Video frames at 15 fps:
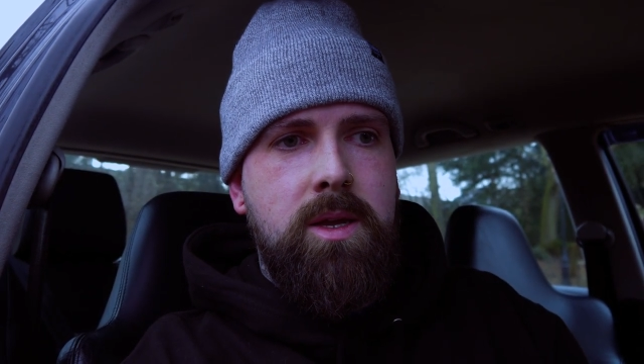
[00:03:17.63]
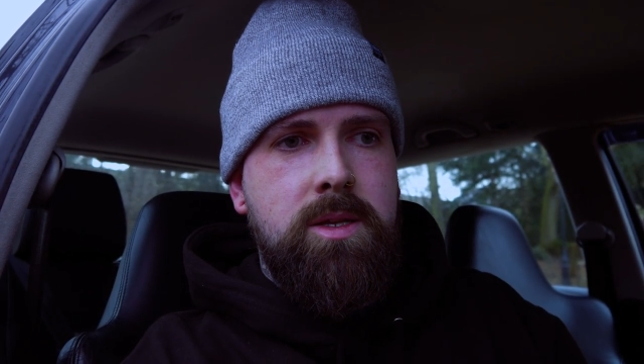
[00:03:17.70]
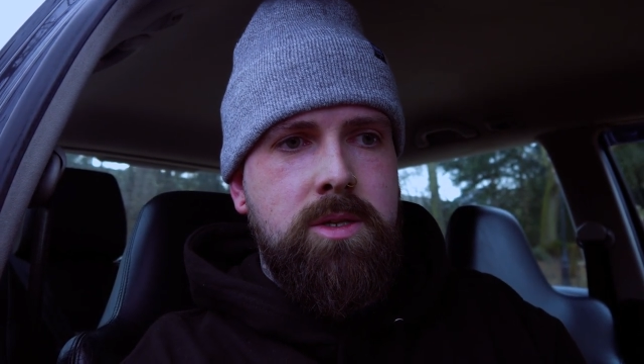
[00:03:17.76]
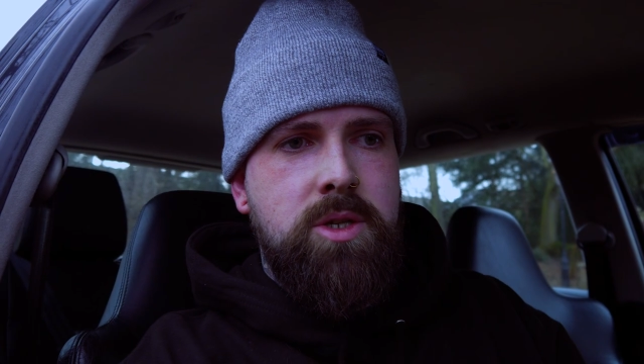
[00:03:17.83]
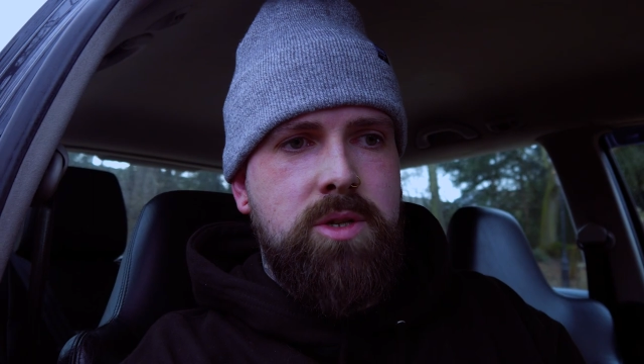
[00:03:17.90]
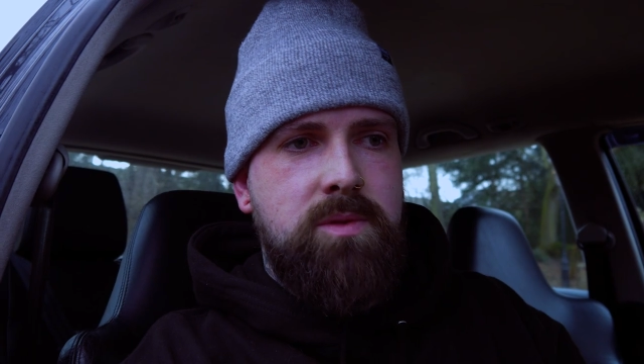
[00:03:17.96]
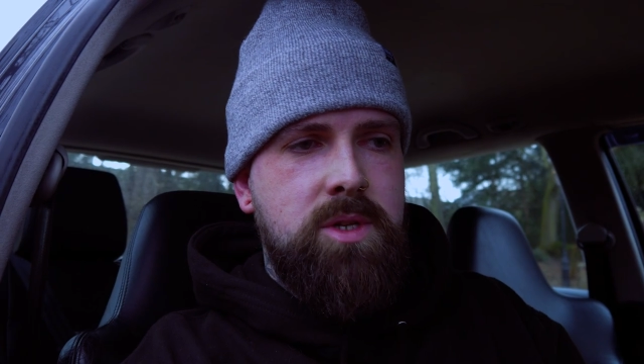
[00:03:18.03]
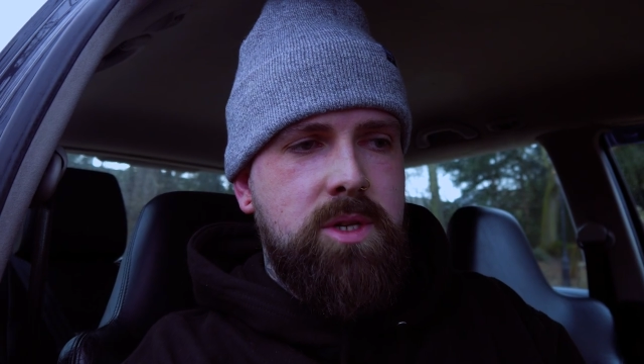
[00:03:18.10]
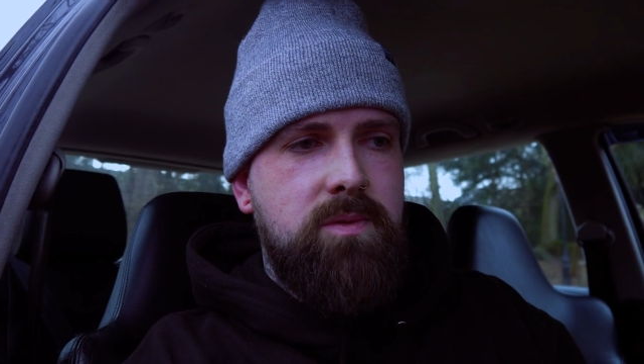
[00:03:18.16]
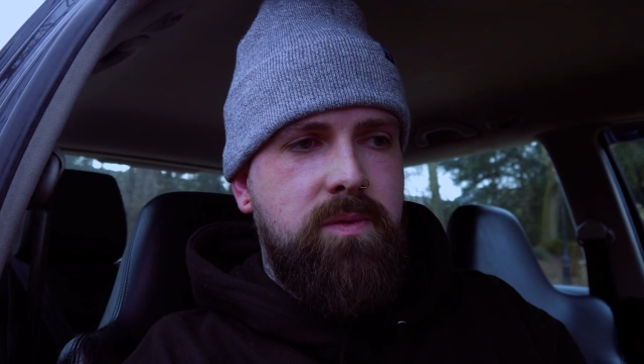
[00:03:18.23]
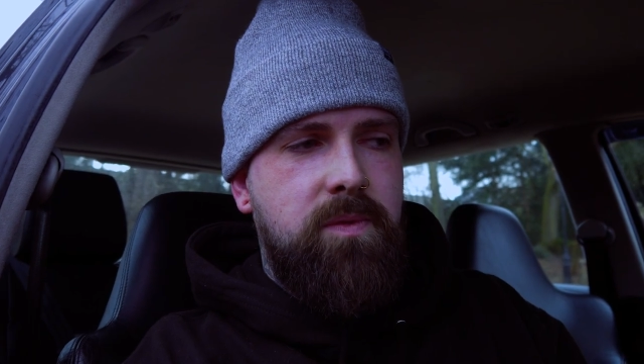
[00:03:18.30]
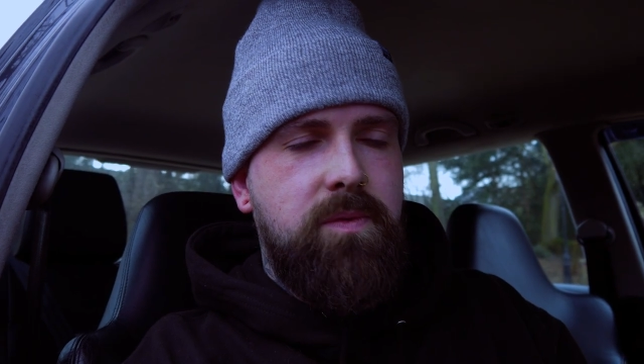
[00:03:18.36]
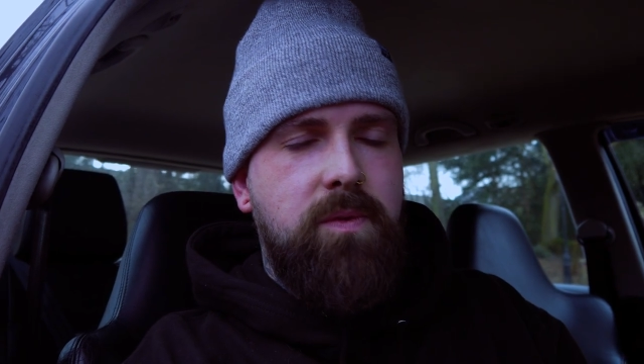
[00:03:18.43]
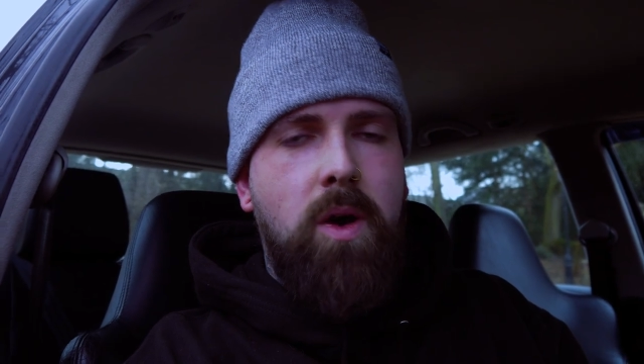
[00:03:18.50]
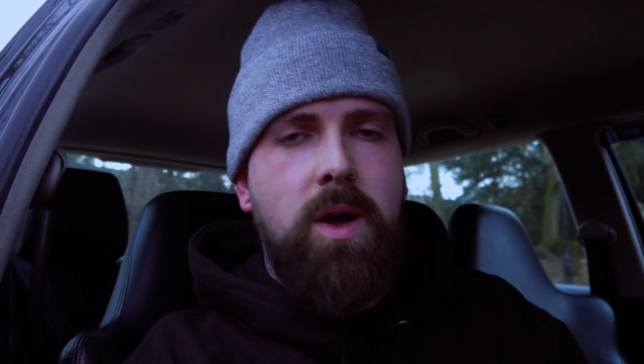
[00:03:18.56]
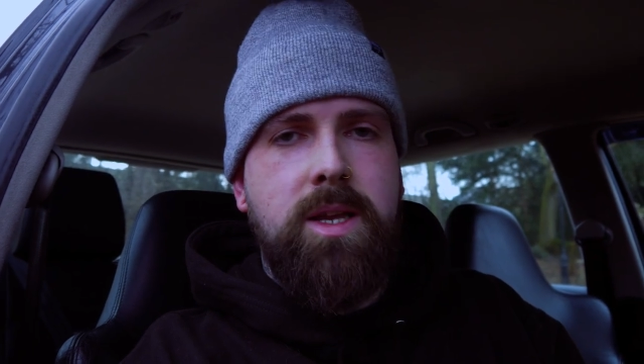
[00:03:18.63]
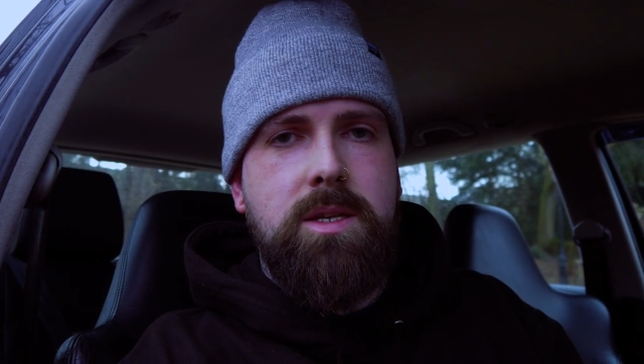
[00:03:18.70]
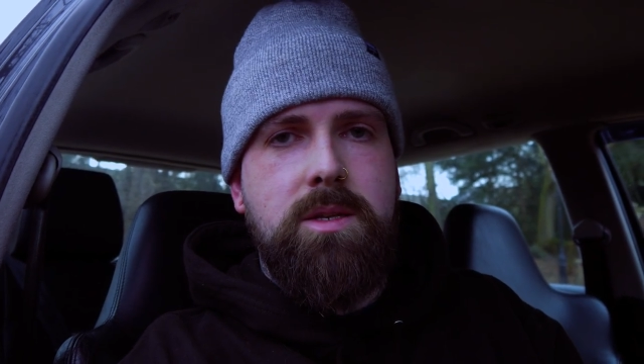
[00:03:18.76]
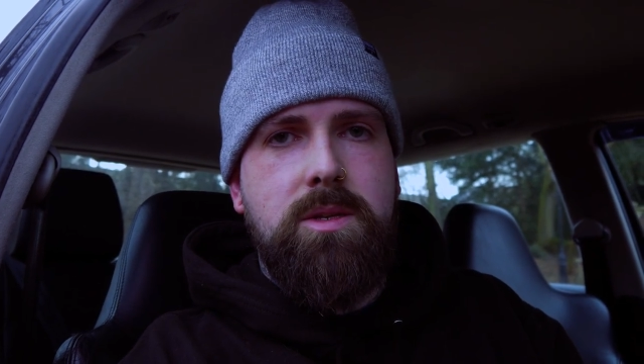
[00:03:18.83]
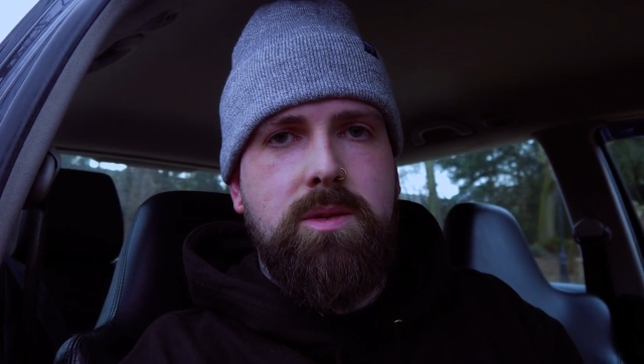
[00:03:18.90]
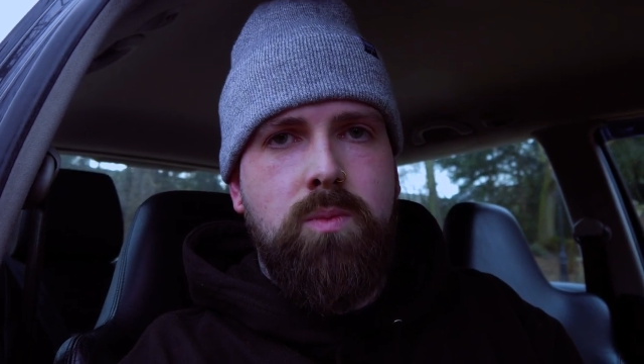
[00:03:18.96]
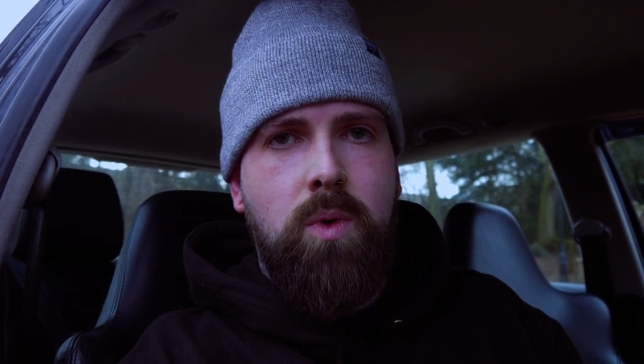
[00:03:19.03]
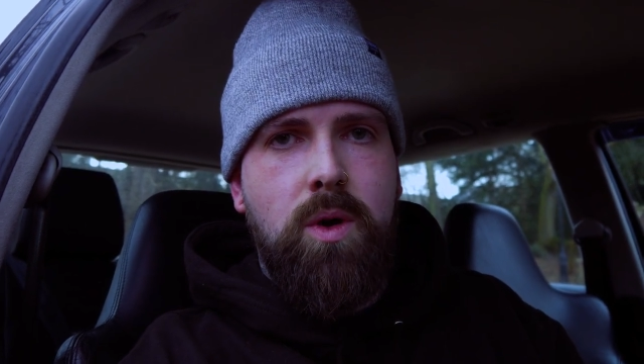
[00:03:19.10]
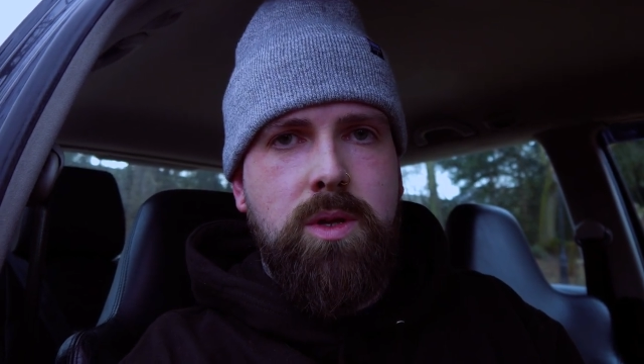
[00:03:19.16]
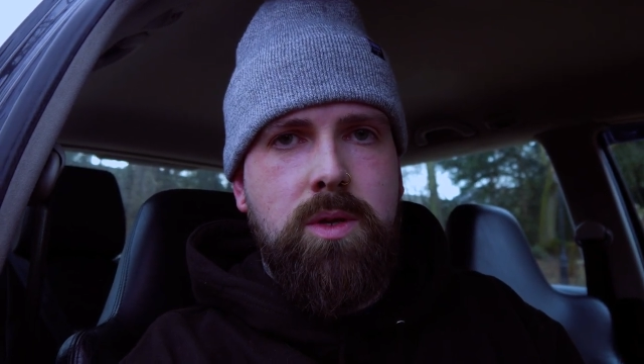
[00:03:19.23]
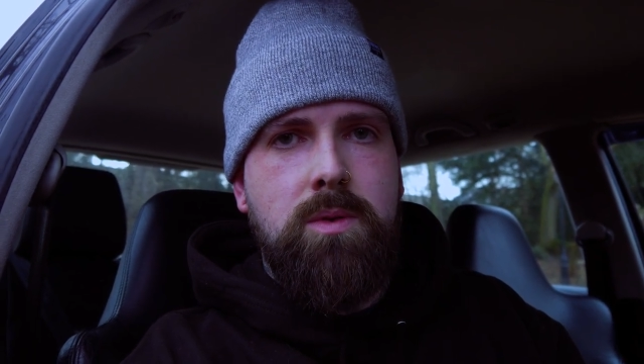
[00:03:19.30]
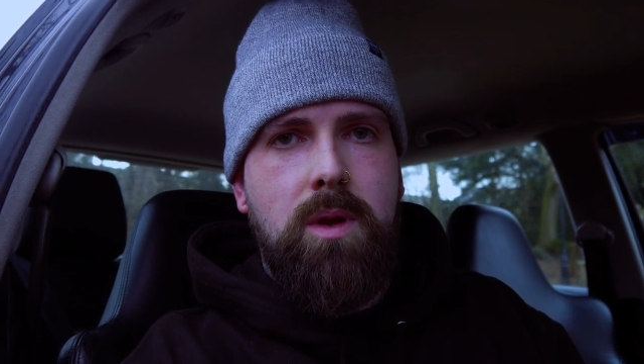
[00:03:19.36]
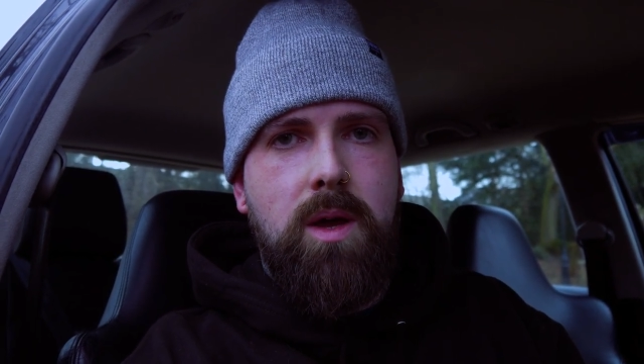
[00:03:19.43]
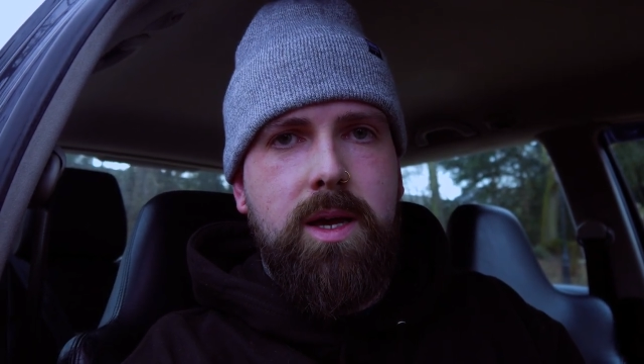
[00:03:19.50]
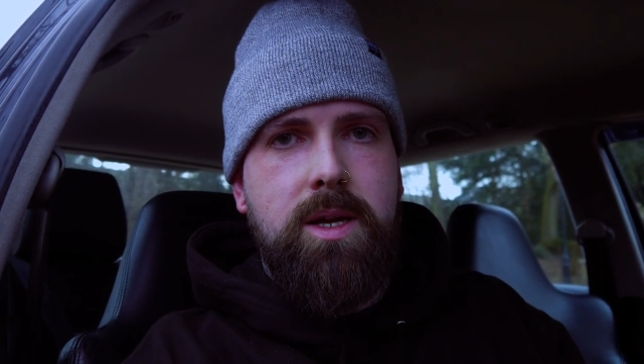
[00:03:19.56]
Just find what
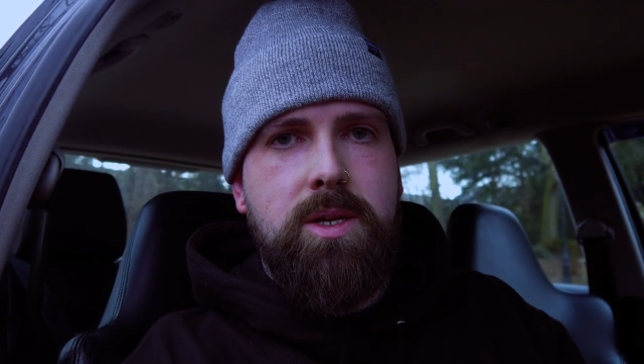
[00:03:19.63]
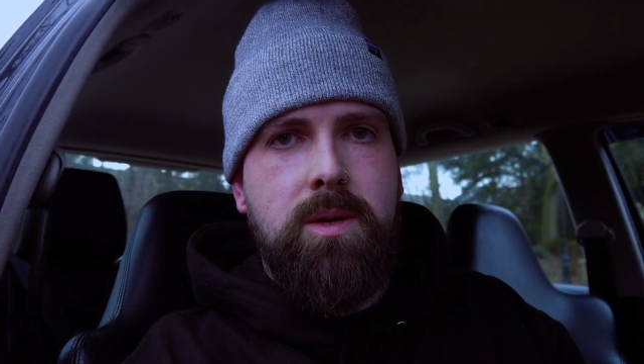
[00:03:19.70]
you like